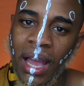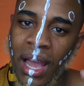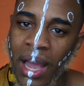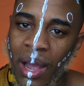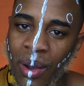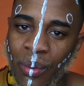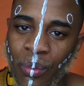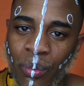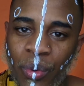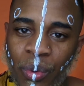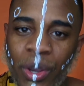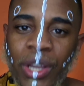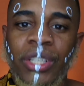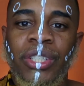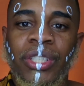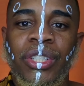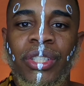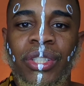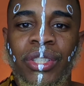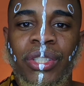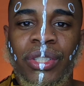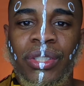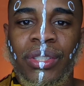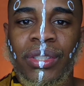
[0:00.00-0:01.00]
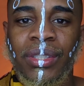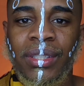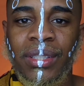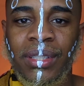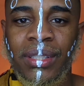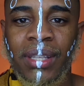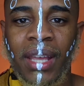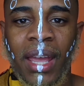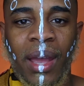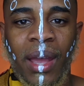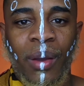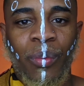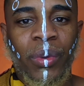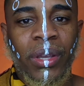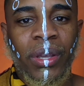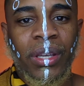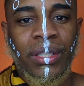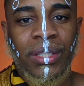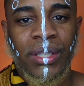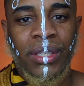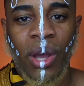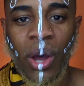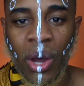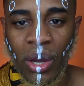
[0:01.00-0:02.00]
I wish that we
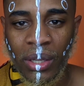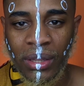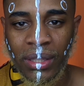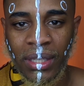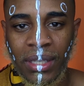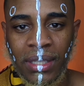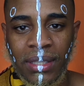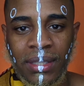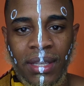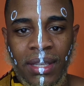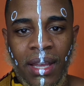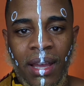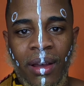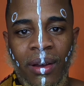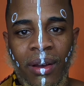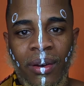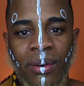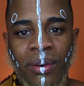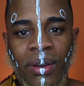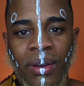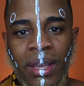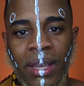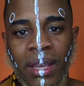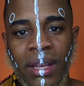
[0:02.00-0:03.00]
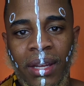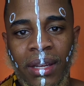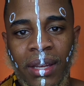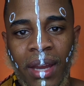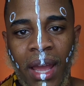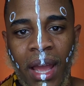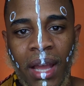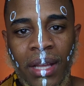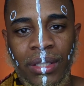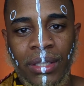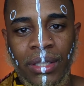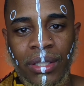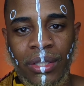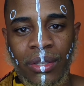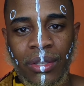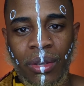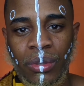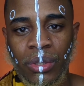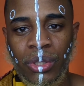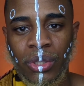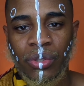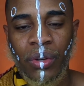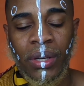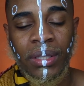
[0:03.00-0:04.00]
could talk things out and not just
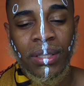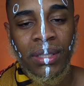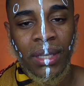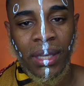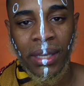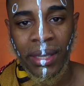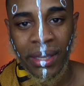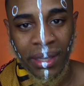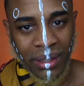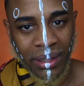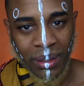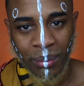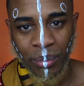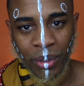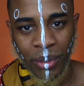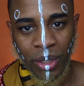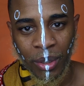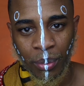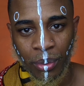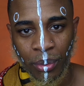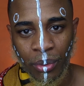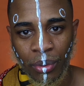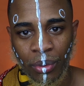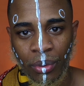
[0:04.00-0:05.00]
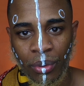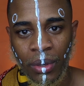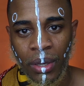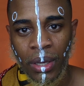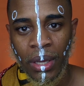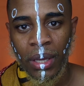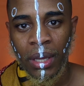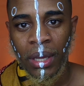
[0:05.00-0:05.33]
go straight to killing people